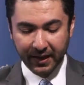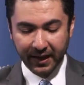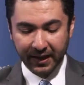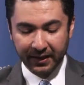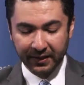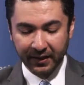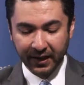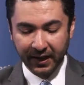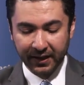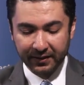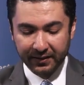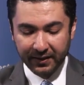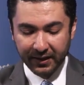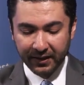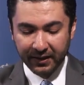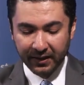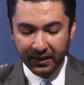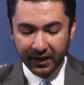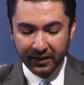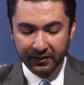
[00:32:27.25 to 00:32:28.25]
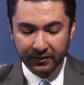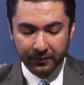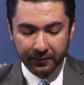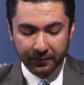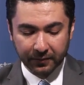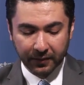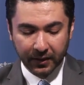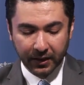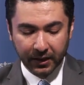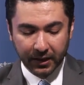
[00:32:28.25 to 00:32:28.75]
In
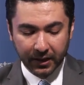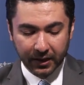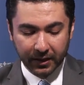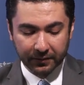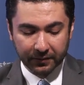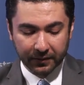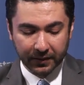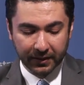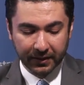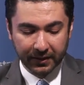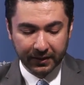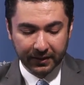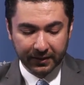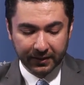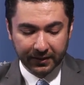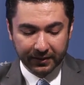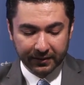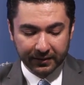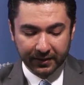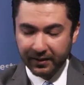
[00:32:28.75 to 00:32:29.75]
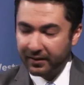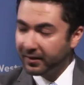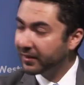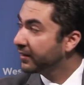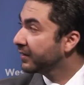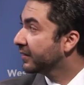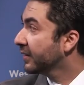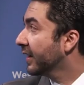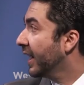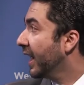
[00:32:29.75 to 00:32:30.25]
1995, the
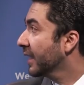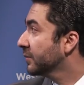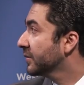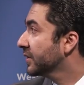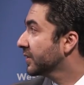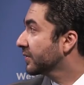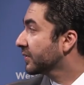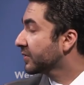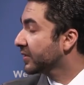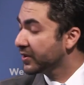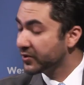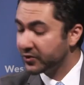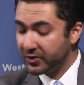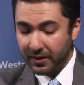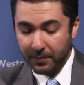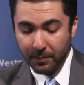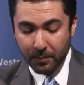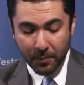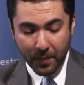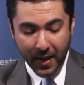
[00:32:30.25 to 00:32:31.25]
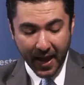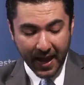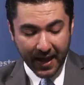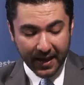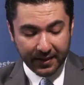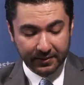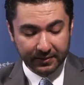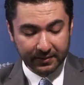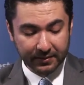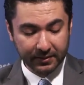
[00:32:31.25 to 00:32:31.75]
Clinton administration
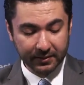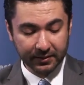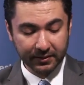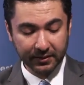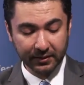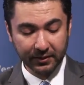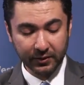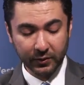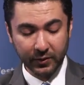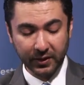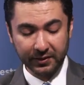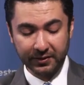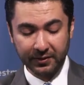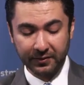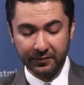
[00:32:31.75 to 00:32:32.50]
banned U.S.